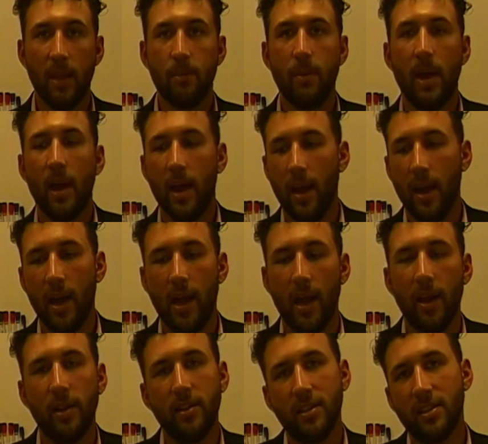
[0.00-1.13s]
in
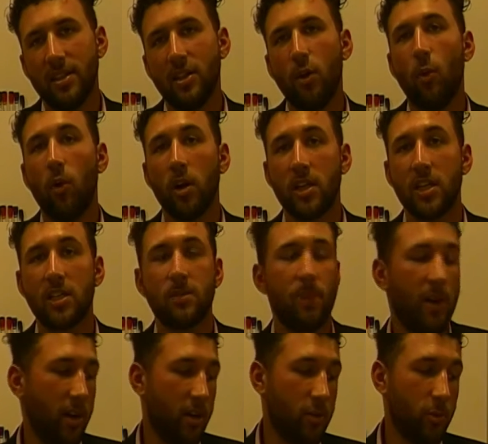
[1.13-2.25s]
my work
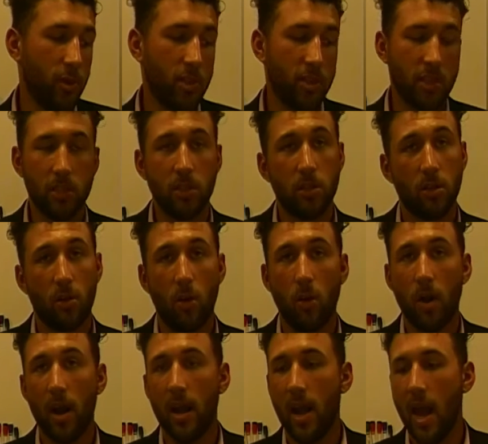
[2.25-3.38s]
experience, which is
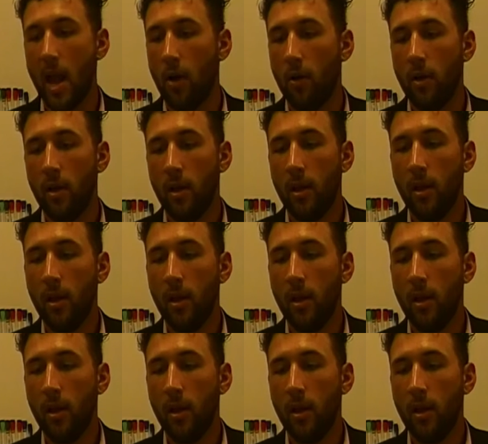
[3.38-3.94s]
right now.